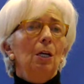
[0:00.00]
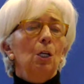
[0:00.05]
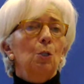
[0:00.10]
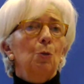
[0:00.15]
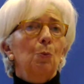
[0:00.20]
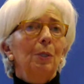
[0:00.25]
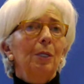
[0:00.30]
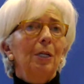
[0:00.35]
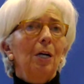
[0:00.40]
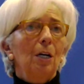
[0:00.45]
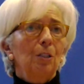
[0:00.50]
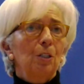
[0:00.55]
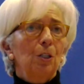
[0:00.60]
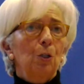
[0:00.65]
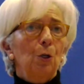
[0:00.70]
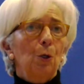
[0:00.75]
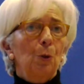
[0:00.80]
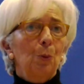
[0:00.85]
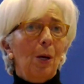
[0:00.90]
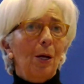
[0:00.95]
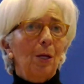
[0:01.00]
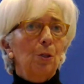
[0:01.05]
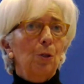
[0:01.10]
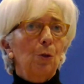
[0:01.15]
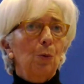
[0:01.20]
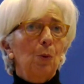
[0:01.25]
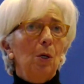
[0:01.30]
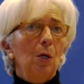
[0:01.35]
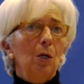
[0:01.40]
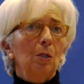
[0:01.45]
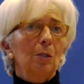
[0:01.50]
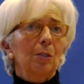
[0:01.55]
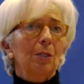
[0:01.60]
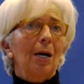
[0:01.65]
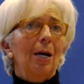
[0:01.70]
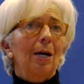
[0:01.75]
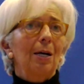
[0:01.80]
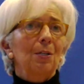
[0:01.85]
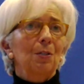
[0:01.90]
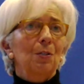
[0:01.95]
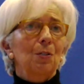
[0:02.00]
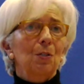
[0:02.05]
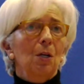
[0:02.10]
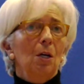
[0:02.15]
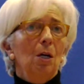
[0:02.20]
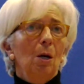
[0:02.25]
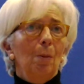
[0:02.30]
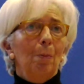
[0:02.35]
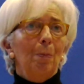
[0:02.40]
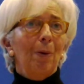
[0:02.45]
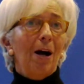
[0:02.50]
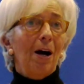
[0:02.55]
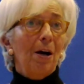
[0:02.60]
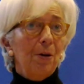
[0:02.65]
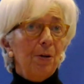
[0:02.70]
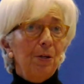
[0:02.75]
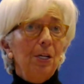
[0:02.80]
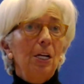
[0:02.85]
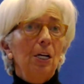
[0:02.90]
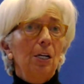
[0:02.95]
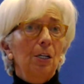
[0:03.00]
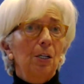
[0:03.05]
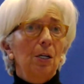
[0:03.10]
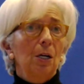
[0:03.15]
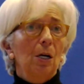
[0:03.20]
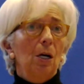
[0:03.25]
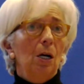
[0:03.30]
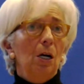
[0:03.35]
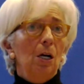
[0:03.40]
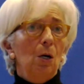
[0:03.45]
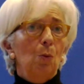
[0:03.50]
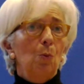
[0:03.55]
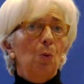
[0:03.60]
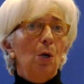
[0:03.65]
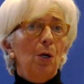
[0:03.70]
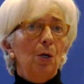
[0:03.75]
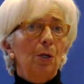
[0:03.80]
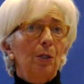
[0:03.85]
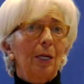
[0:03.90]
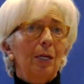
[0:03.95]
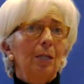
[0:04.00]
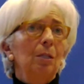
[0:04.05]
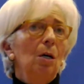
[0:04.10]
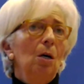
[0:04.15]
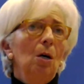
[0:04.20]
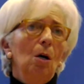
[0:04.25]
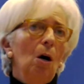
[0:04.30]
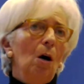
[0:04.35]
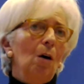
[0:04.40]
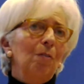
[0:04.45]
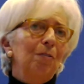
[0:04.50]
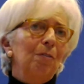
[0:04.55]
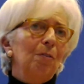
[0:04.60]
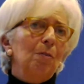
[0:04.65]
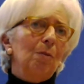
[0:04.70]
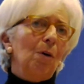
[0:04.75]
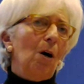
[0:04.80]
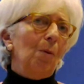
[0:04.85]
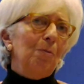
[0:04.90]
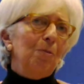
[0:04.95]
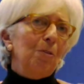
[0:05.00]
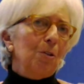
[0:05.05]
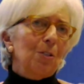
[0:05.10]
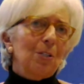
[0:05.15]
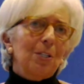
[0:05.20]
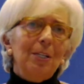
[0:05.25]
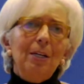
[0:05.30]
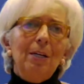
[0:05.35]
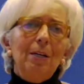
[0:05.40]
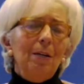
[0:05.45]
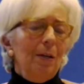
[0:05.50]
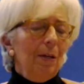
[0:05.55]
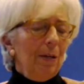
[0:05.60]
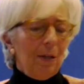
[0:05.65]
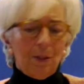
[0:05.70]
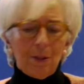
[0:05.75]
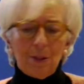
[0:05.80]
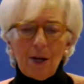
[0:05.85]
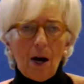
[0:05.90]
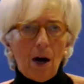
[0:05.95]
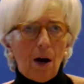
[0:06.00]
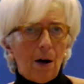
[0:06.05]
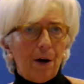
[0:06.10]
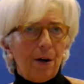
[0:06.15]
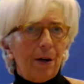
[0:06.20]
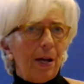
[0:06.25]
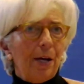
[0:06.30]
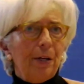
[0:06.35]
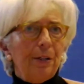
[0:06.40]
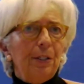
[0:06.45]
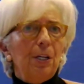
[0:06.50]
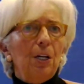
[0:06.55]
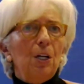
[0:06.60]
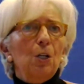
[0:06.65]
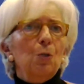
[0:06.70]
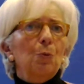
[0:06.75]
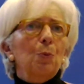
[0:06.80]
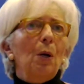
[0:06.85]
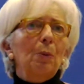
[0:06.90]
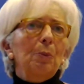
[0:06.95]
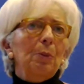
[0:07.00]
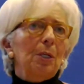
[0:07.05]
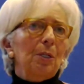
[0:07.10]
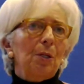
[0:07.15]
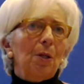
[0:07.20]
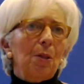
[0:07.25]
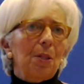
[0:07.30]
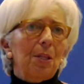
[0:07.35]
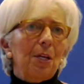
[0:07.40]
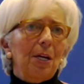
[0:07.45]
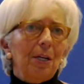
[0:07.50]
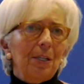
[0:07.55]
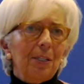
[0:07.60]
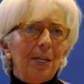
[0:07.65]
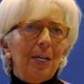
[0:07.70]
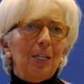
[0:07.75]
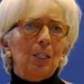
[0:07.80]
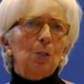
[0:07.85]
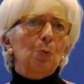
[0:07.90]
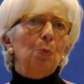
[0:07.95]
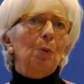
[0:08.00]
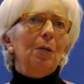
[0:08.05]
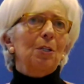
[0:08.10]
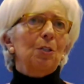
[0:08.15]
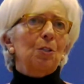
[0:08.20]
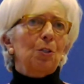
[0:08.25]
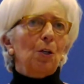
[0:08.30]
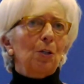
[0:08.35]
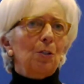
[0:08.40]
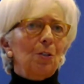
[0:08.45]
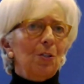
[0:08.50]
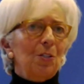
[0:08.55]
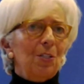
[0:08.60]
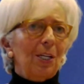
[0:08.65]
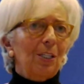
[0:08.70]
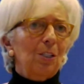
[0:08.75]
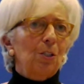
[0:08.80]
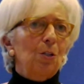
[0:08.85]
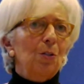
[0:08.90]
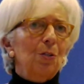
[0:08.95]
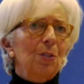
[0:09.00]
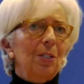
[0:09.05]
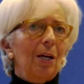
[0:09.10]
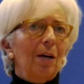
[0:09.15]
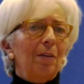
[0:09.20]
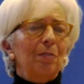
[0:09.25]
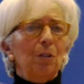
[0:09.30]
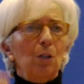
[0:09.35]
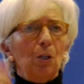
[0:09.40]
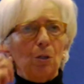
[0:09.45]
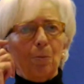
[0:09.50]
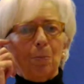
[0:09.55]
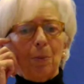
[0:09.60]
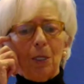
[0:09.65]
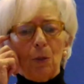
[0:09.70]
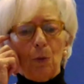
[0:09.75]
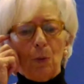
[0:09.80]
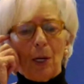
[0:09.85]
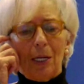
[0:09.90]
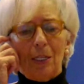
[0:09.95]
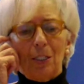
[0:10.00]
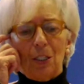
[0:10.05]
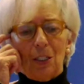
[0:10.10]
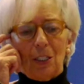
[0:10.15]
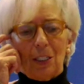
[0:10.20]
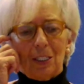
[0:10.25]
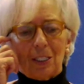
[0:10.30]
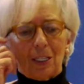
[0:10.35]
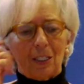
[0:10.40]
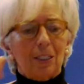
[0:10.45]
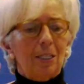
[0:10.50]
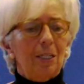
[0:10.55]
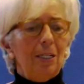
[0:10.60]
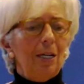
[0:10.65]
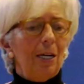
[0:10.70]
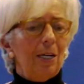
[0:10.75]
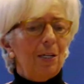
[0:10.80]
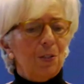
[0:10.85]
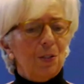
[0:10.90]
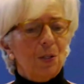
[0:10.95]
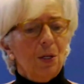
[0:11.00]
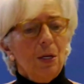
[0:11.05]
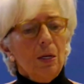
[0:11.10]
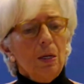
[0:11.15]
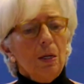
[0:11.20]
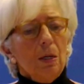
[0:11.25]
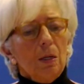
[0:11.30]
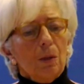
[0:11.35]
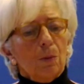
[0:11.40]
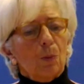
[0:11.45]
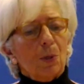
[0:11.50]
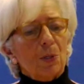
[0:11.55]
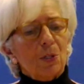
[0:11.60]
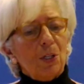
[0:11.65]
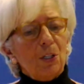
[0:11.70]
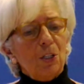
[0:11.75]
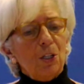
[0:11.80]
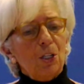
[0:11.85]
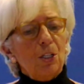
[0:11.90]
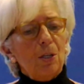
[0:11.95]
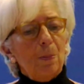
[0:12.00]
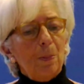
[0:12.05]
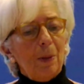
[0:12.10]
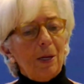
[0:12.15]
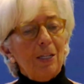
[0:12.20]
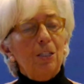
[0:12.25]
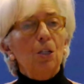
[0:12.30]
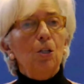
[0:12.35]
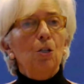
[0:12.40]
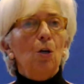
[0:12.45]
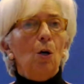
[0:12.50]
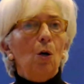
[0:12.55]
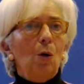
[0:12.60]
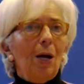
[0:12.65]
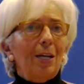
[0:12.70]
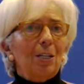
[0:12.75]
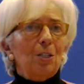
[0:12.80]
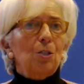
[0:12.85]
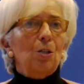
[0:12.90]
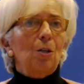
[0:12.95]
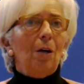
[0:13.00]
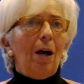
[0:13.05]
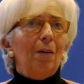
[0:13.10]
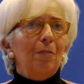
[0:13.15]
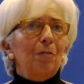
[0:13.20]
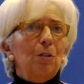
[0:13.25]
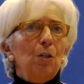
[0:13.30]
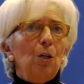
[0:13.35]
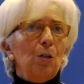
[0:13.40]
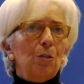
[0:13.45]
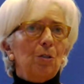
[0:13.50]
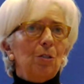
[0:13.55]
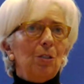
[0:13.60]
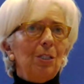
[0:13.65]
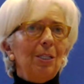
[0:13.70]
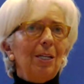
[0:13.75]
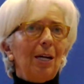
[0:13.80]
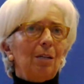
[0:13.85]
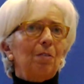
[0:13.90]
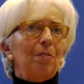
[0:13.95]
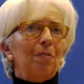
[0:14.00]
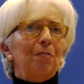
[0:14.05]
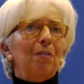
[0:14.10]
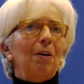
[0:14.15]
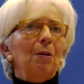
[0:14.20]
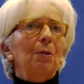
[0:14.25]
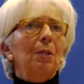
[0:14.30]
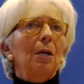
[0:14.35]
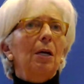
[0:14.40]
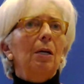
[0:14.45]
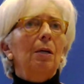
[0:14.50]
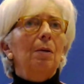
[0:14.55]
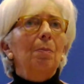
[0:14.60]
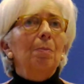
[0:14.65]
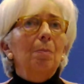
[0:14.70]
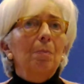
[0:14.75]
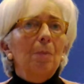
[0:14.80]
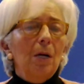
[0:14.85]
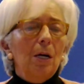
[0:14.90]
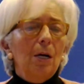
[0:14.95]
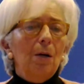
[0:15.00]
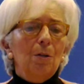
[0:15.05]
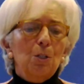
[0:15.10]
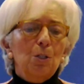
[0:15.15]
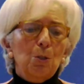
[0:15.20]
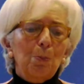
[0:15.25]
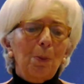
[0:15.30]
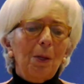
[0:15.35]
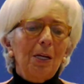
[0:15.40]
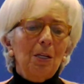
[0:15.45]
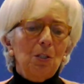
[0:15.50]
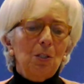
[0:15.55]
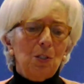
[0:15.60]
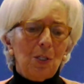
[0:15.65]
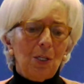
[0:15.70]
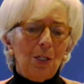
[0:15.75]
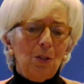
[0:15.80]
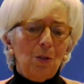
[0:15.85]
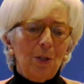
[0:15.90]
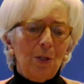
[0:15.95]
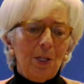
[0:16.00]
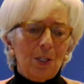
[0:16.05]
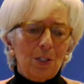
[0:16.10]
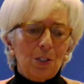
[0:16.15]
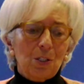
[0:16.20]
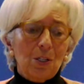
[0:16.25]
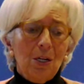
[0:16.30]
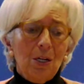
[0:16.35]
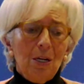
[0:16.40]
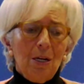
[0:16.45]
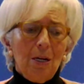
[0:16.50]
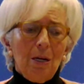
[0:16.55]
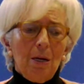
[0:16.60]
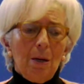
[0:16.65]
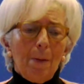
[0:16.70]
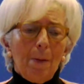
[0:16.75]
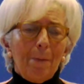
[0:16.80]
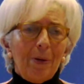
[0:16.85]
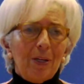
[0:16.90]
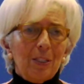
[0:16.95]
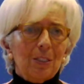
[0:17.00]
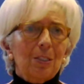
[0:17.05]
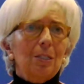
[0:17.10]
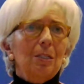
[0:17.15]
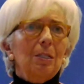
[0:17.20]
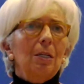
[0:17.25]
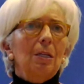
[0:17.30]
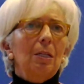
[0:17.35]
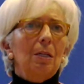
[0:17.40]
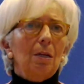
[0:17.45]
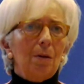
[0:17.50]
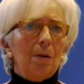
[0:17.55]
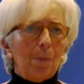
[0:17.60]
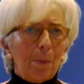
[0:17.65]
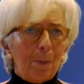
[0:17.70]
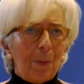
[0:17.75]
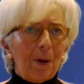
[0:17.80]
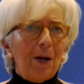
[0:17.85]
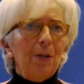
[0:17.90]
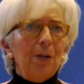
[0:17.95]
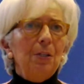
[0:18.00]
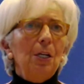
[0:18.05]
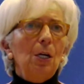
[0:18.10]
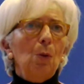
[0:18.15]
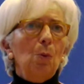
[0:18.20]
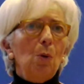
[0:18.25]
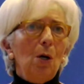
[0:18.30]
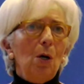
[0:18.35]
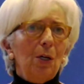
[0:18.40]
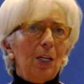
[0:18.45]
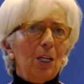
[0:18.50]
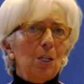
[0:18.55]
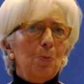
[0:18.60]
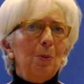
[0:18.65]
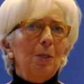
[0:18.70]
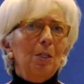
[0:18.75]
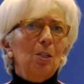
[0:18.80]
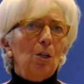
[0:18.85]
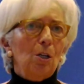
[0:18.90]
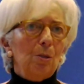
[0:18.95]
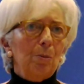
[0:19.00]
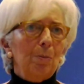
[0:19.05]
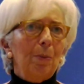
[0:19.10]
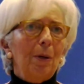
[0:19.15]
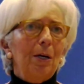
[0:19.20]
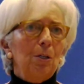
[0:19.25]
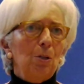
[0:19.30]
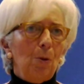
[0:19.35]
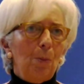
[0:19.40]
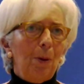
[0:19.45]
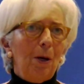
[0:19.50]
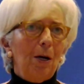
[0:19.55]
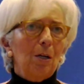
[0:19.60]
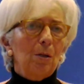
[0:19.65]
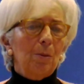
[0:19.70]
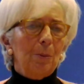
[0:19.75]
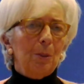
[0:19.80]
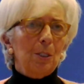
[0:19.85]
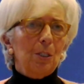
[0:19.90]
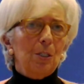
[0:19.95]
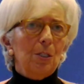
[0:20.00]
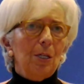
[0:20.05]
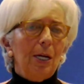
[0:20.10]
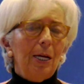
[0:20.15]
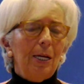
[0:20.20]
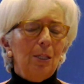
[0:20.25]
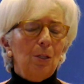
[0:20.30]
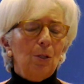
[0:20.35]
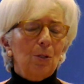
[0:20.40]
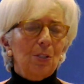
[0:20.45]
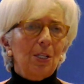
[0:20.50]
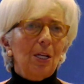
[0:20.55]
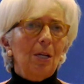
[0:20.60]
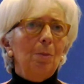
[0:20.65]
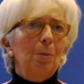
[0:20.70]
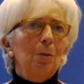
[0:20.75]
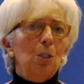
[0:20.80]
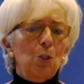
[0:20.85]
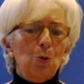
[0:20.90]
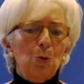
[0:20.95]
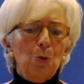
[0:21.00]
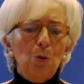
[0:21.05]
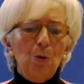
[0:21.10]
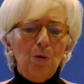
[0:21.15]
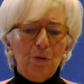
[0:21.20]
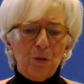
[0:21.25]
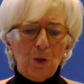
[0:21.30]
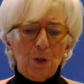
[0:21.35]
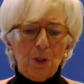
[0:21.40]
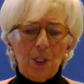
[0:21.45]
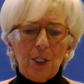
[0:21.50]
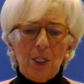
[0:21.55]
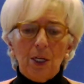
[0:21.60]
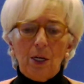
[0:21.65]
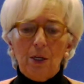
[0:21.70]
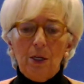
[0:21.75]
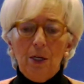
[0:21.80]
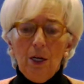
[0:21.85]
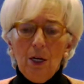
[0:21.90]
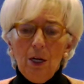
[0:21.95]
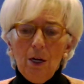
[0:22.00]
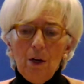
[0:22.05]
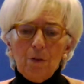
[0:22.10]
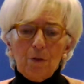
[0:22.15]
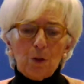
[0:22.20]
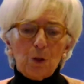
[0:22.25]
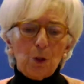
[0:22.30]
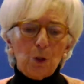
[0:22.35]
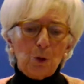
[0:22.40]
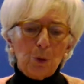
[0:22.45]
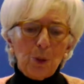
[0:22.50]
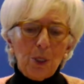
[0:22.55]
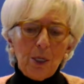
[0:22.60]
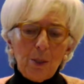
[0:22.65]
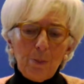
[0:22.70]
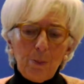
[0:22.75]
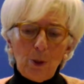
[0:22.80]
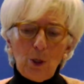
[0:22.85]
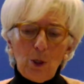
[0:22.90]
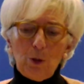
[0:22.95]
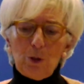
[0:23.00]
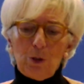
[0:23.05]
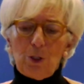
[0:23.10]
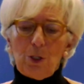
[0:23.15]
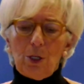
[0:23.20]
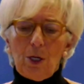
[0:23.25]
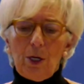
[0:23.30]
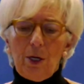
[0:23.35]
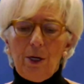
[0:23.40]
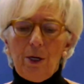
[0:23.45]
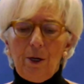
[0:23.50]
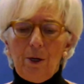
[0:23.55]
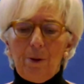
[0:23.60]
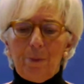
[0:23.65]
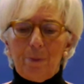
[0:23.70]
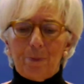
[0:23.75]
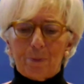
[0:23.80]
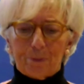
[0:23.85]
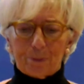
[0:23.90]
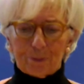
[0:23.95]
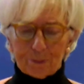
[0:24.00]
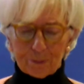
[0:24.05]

is regarded around the world as pioneer uh, work, and of obviously there are areas where we are not there yet, where certain sectors have not been rated exactly as was anticipated or has not, have not yet found a uh, space in the list. But pioneer work has been done by your parliament, and the same is true for the, uh, for the green bond um,